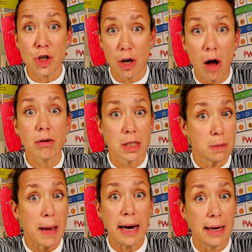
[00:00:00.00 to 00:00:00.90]
you can't
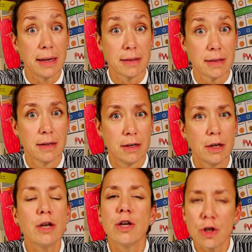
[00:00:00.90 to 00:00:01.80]
spell it.
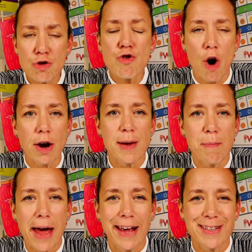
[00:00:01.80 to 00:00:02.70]
Try your
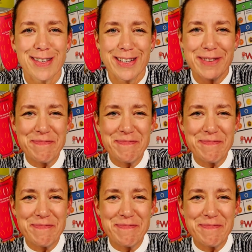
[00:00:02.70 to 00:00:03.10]
best.